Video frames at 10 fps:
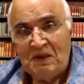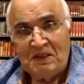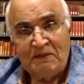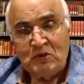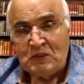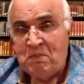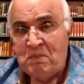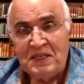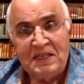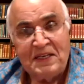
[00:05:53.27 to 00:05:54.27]
give you some
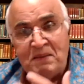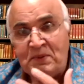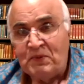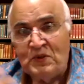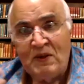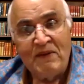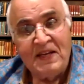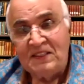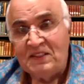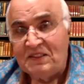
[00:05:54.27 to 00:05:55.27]
money long before you have
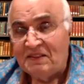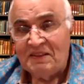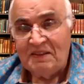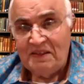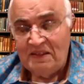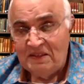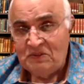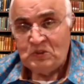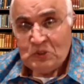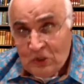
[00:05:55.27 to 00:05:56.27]
anything to
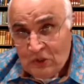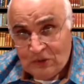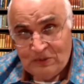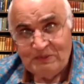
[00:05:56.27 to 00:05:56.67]
show.